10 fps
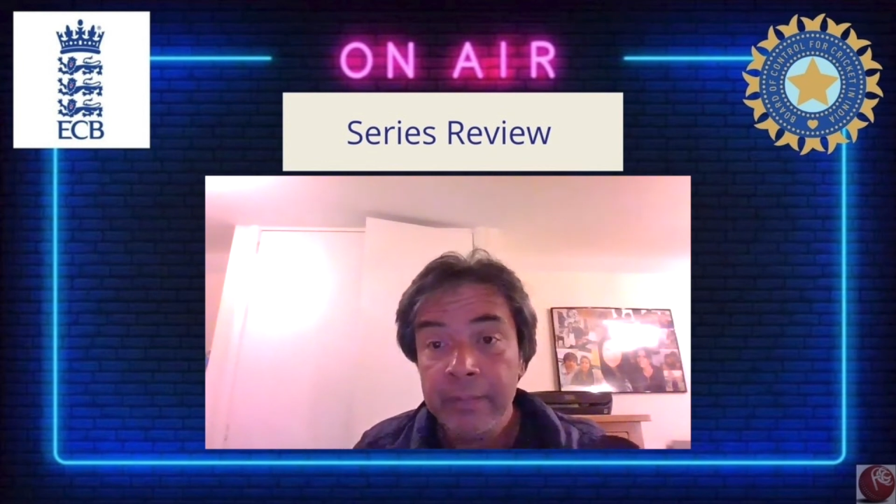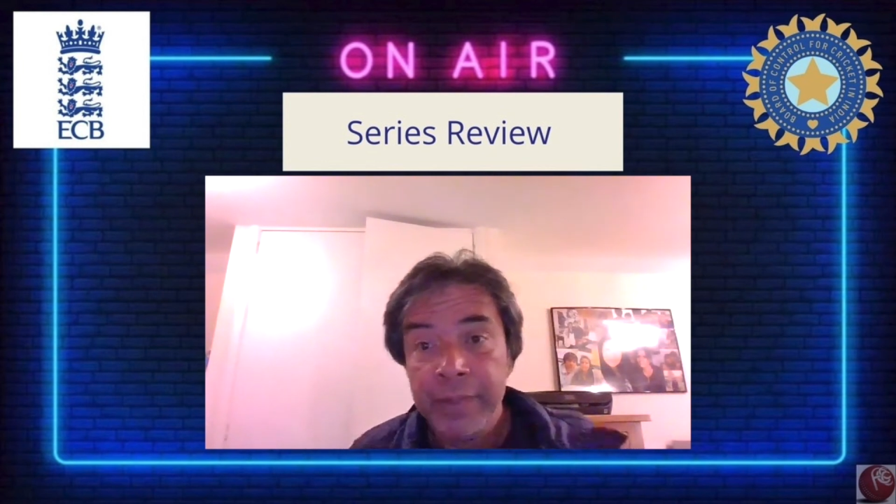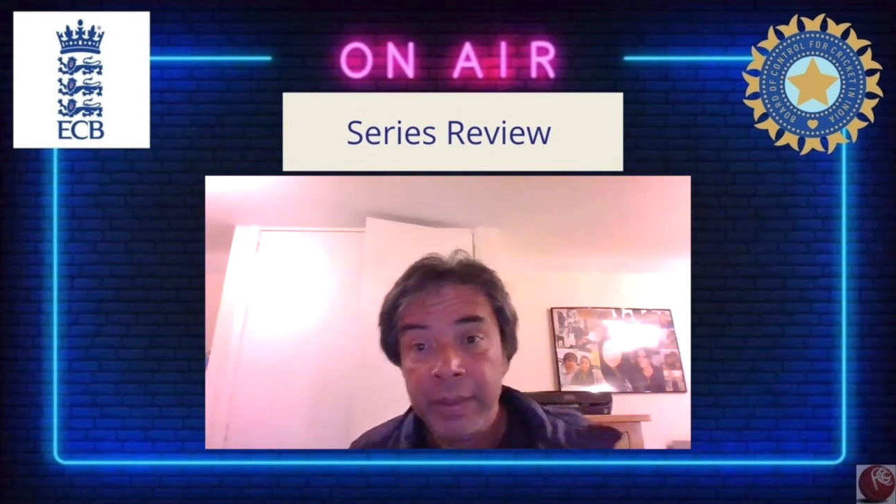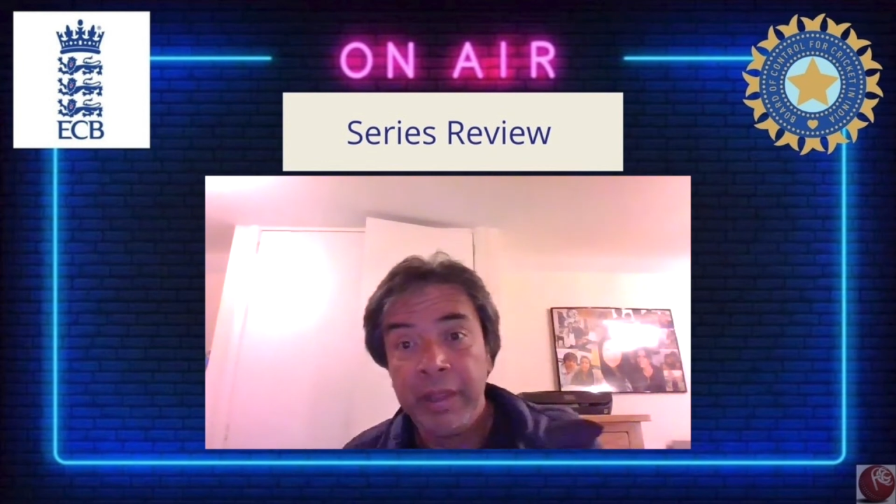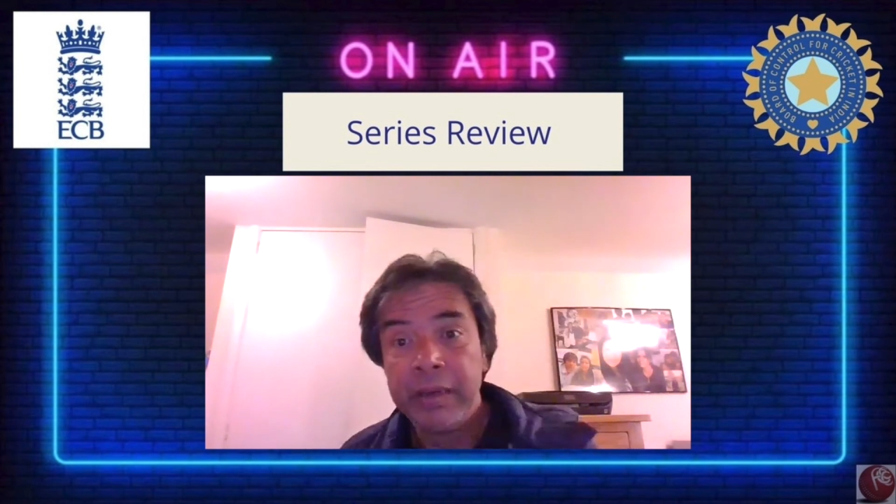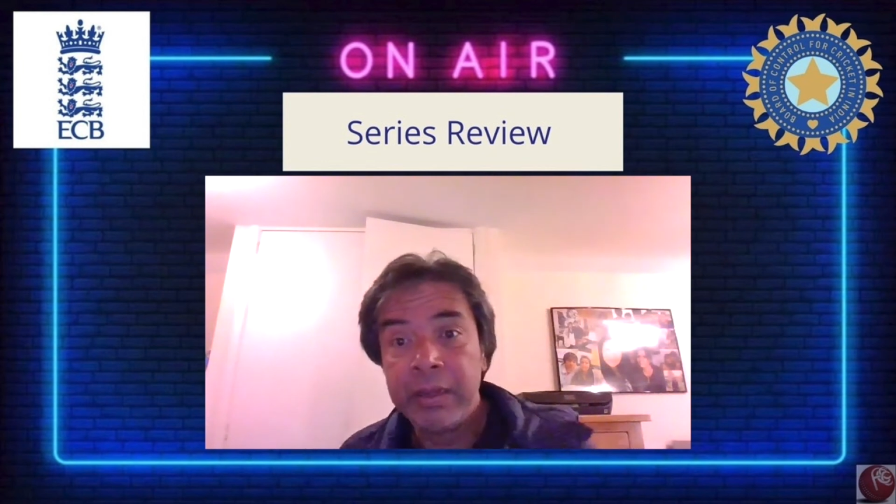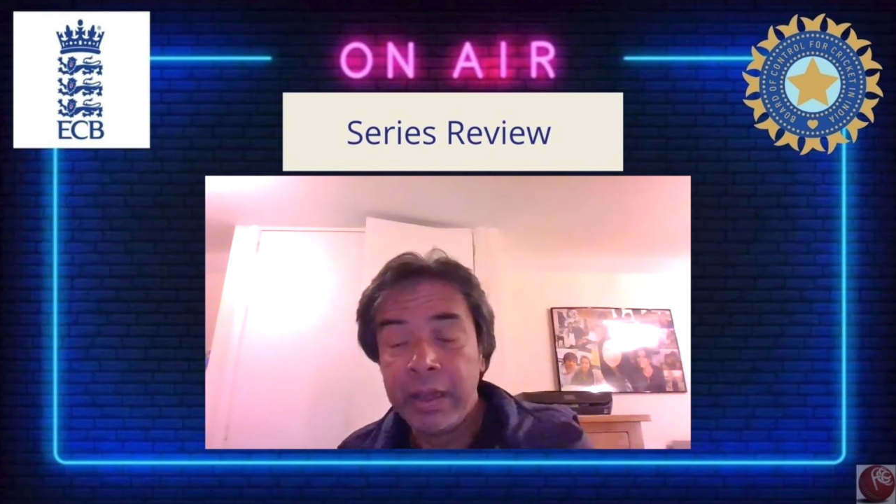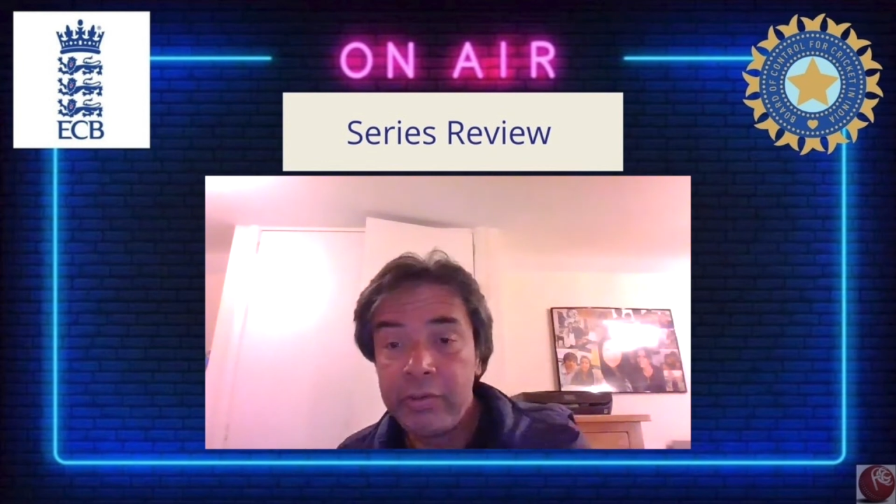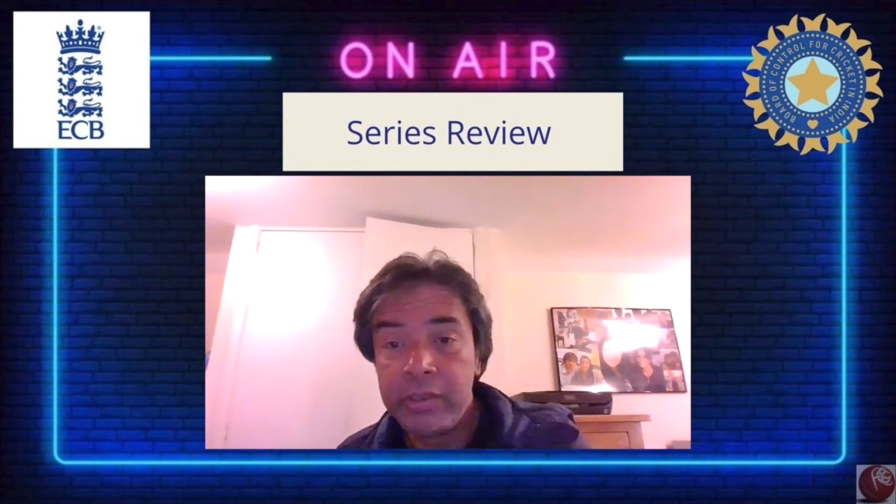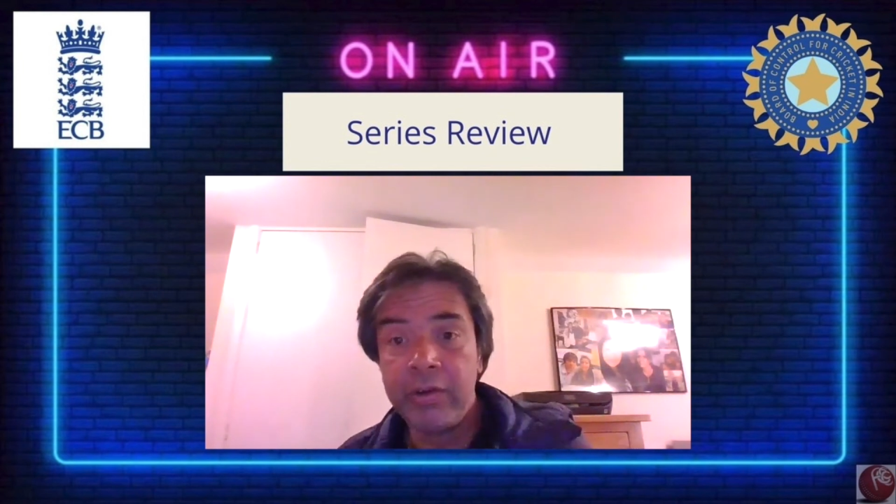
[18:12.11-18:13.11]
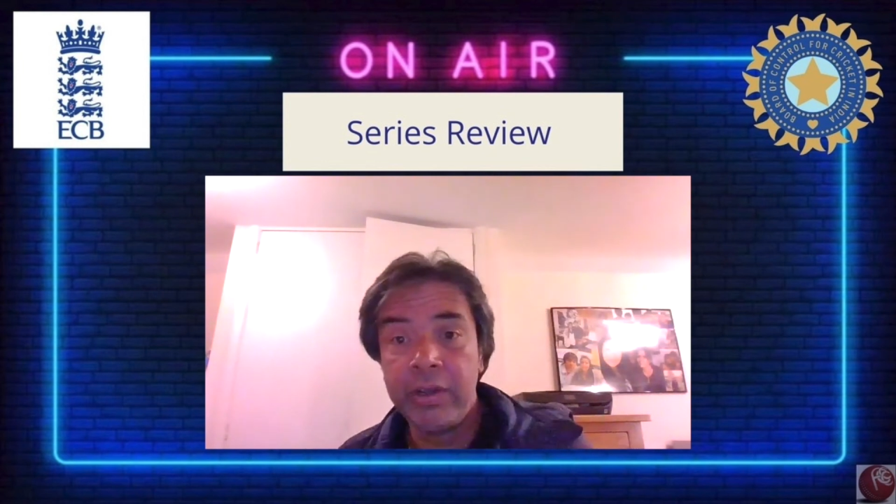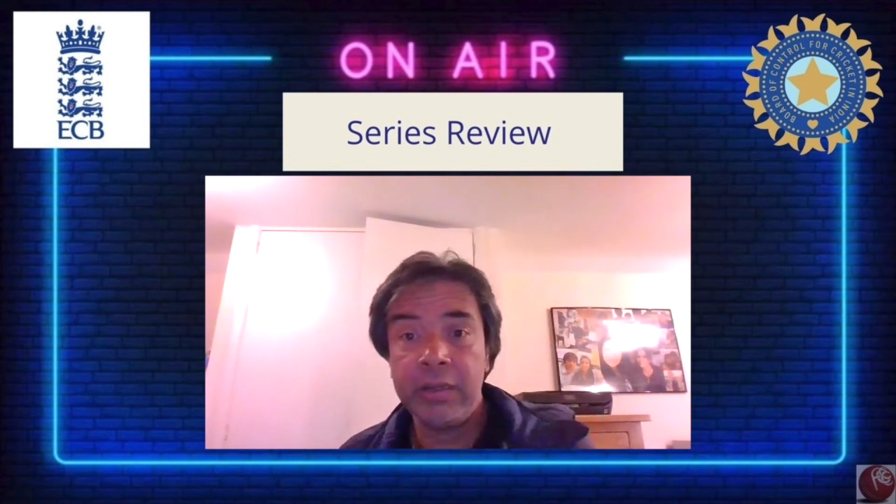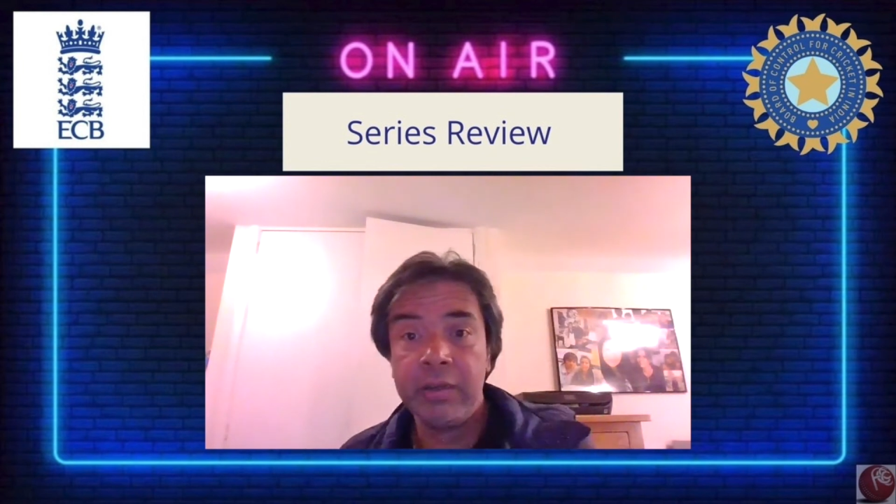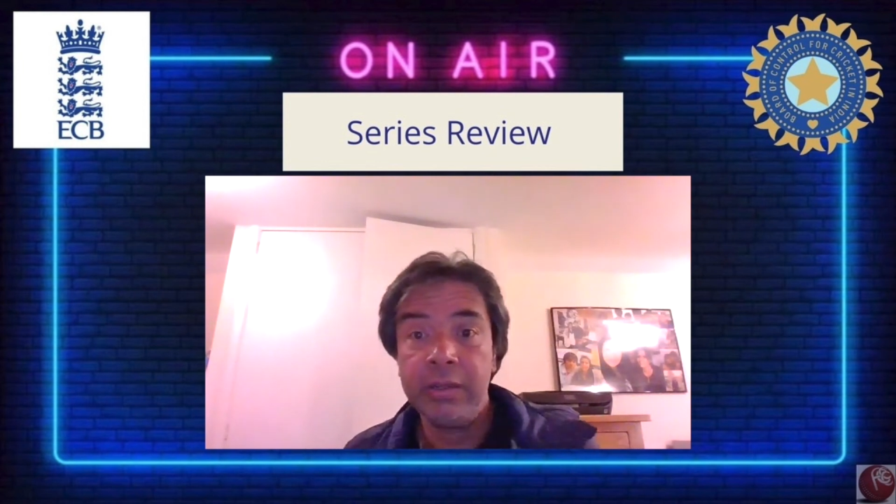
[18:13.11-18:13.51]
They played county cricket.